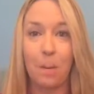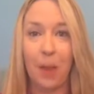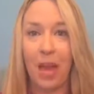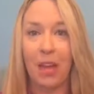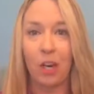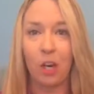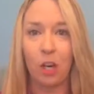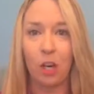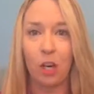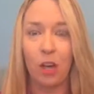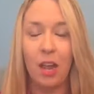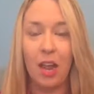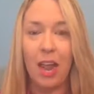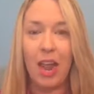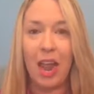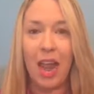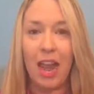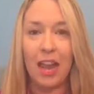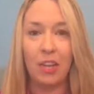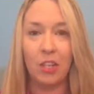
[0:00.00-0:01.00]
better
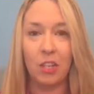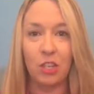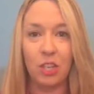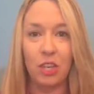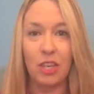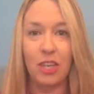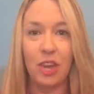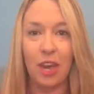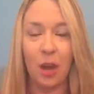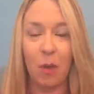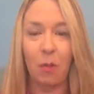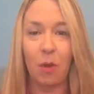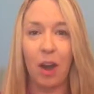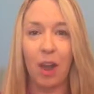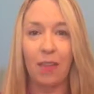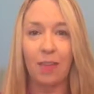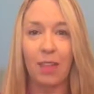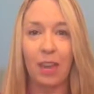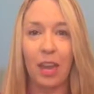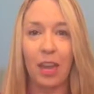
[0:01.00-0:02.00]
HD
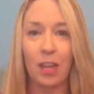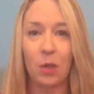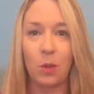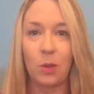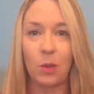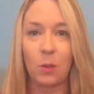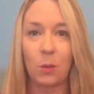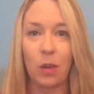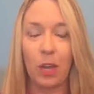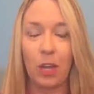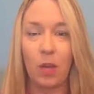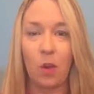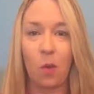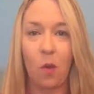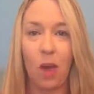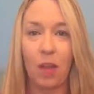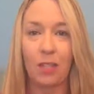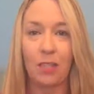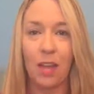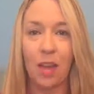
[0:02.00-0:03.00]
camera that I use when I
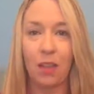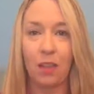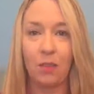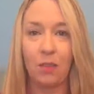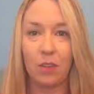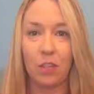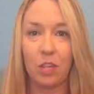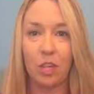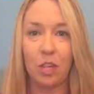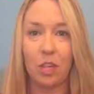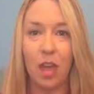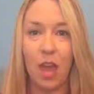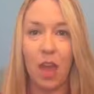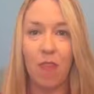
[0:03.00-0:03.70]
go on television,